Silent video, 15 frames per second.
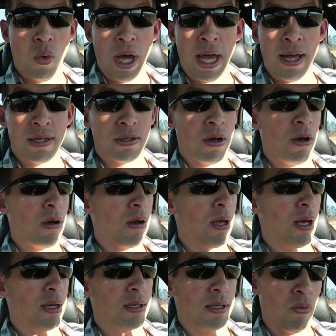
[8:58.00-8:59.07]
weight on
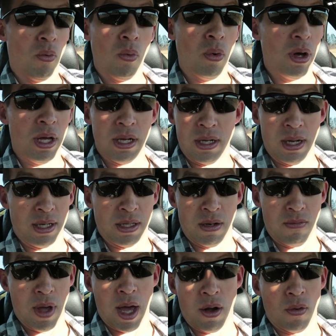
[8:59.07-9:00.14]
it, it
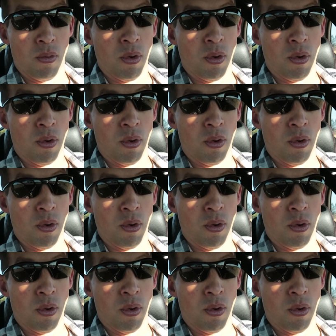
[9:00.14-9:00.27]
doesn't matter,